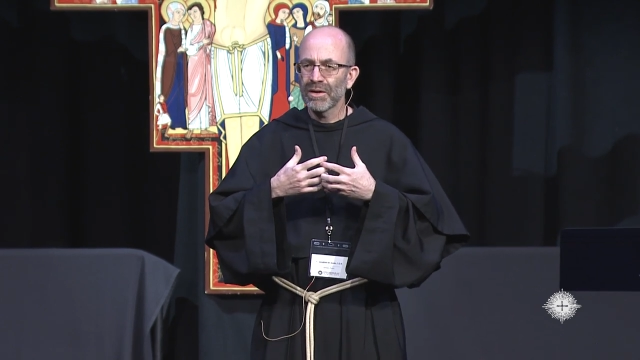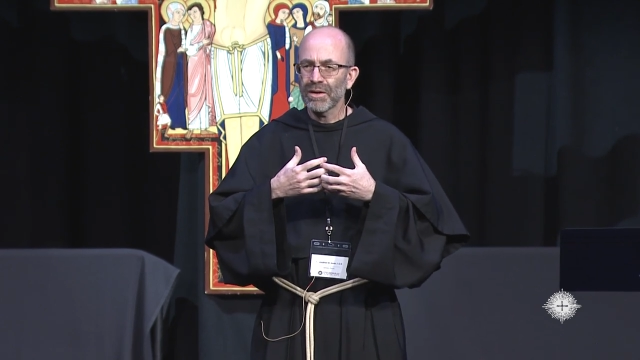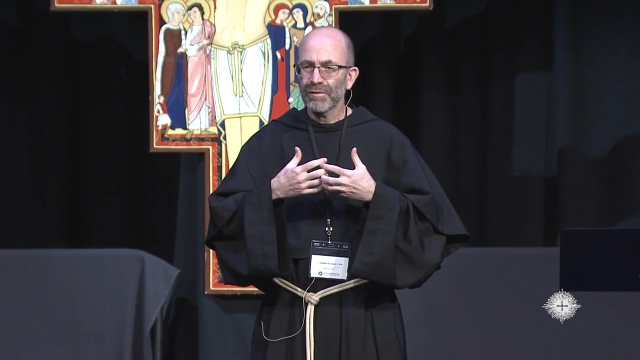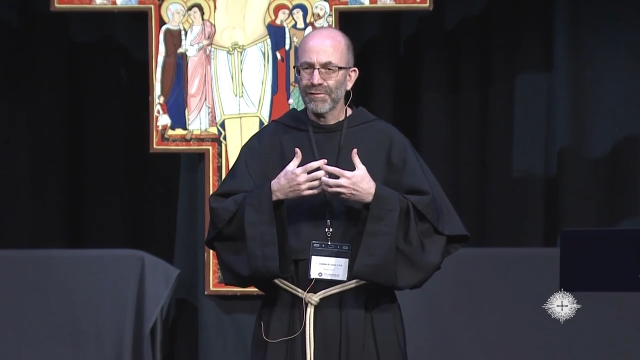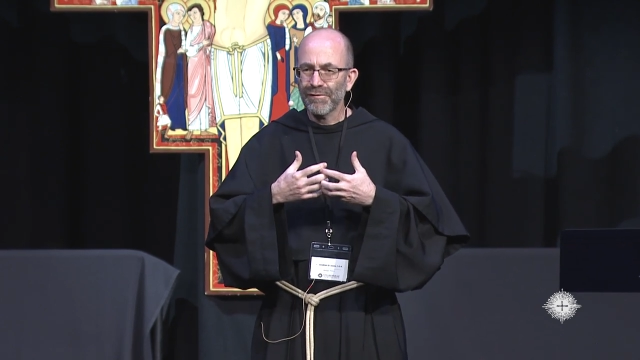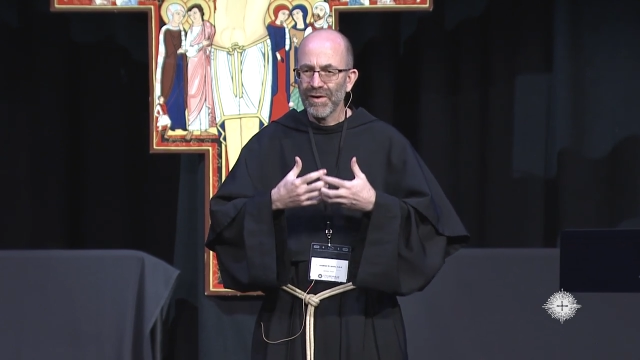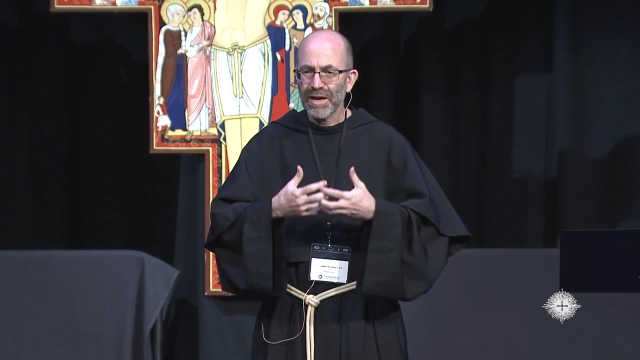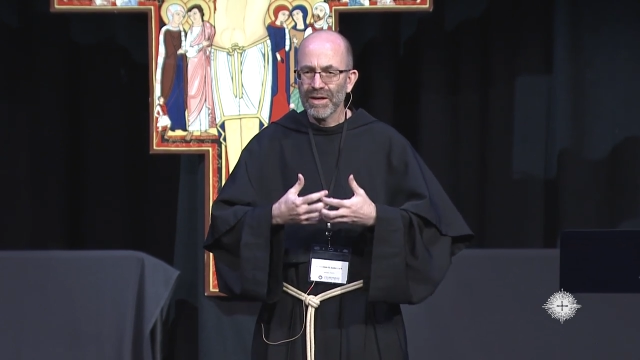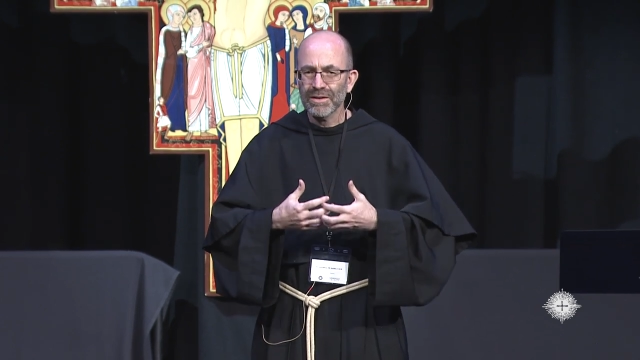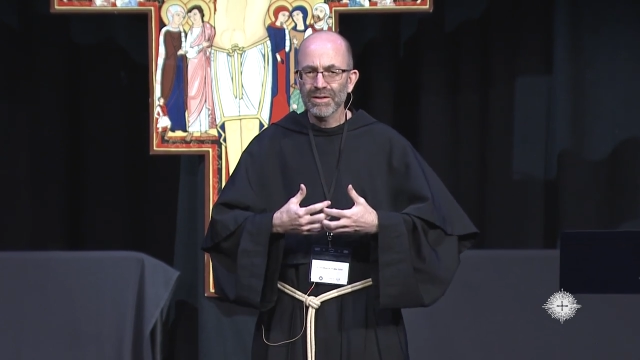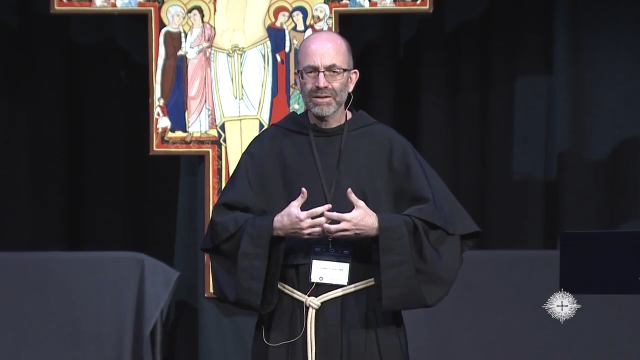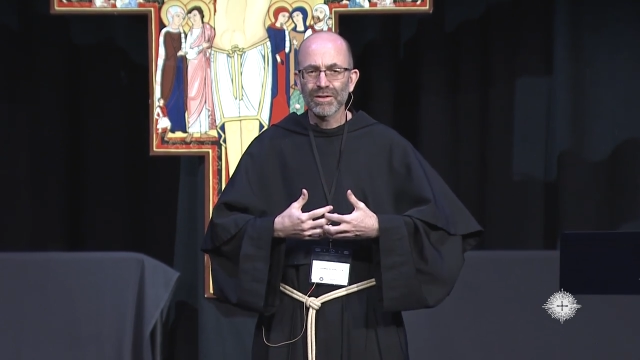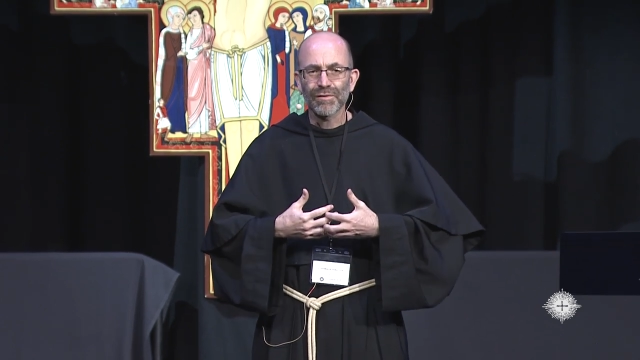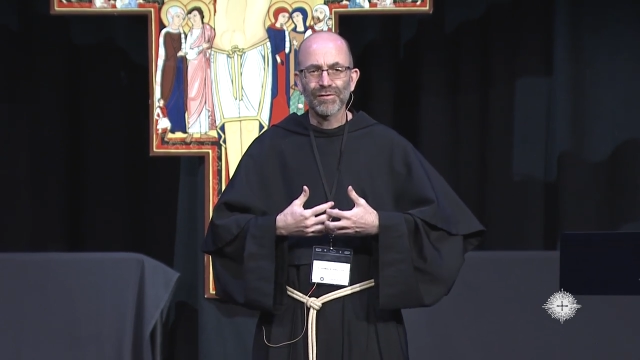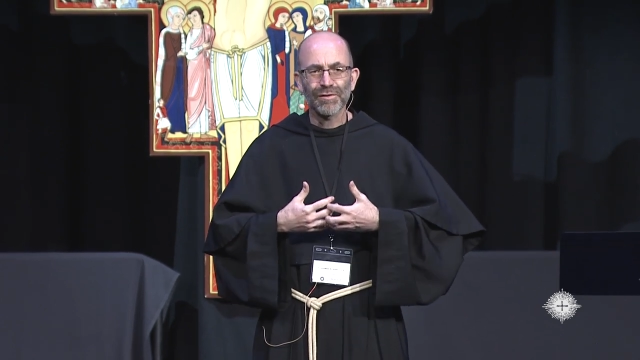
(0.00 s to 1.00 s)
fanned
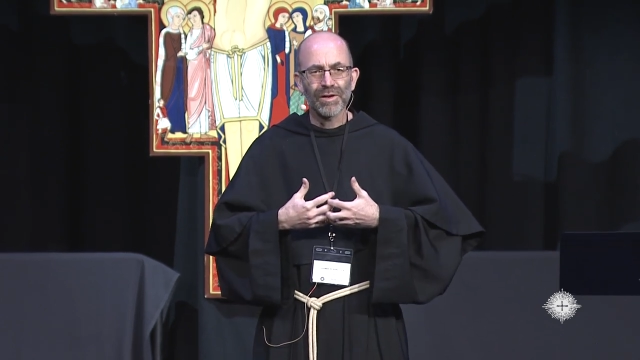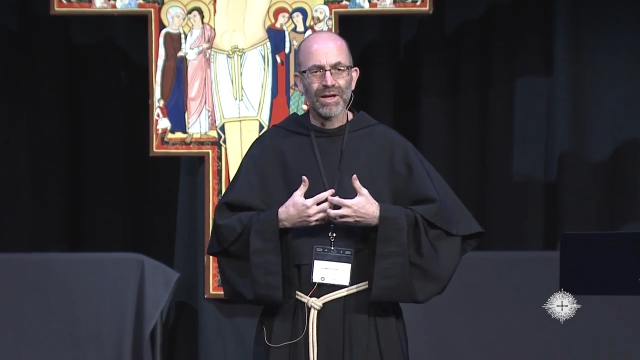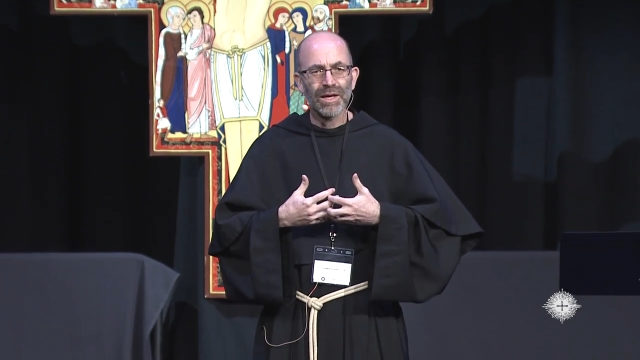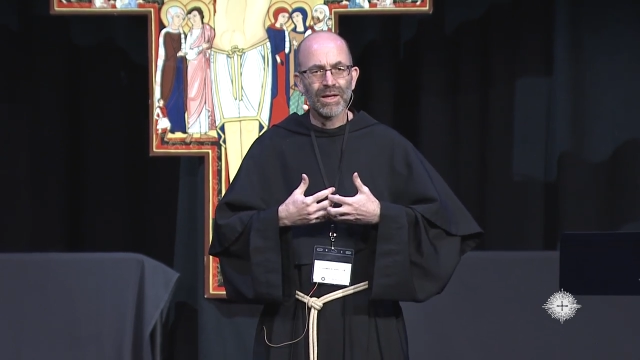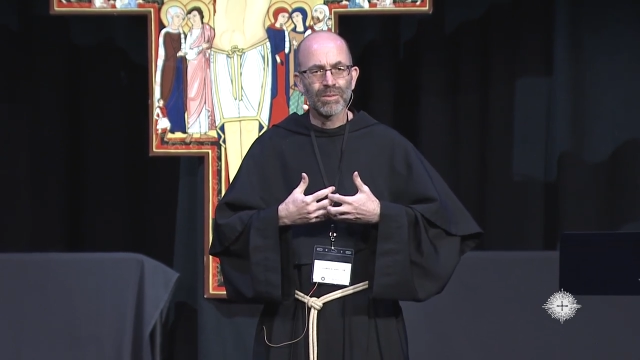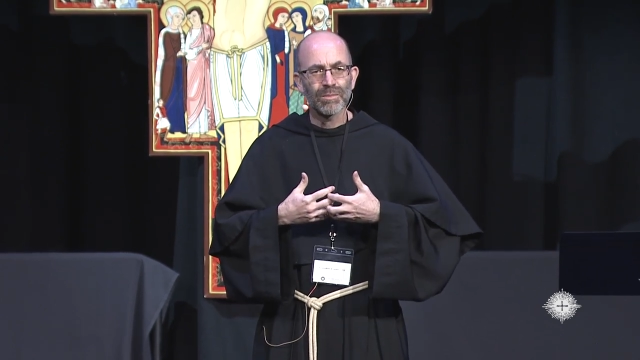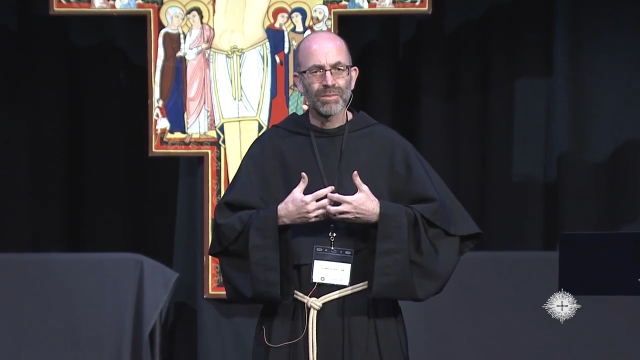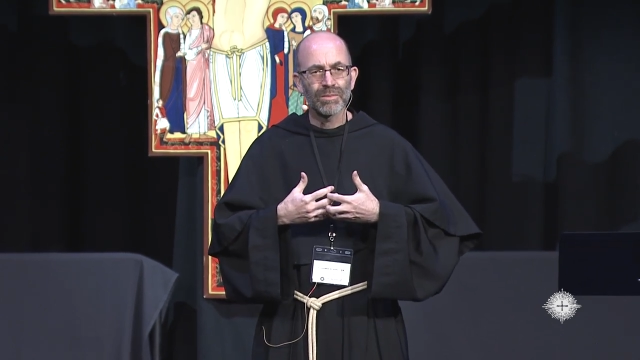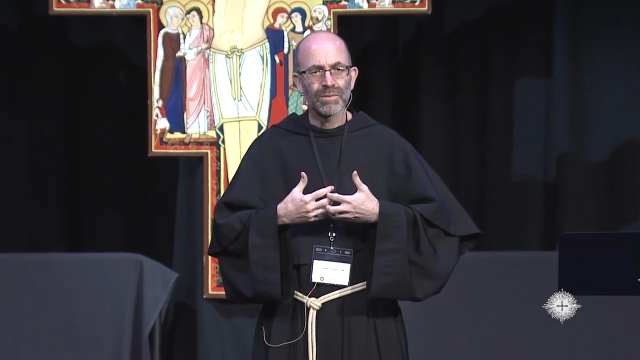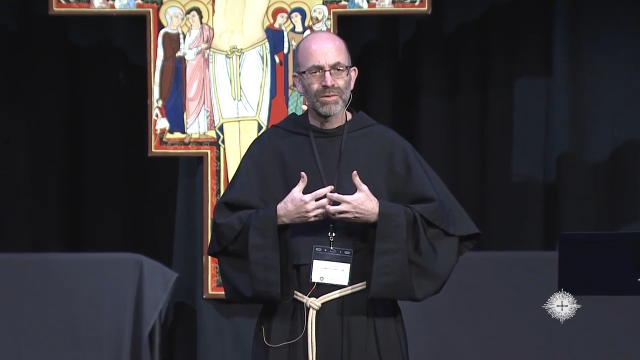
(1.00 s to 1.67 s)
into flame,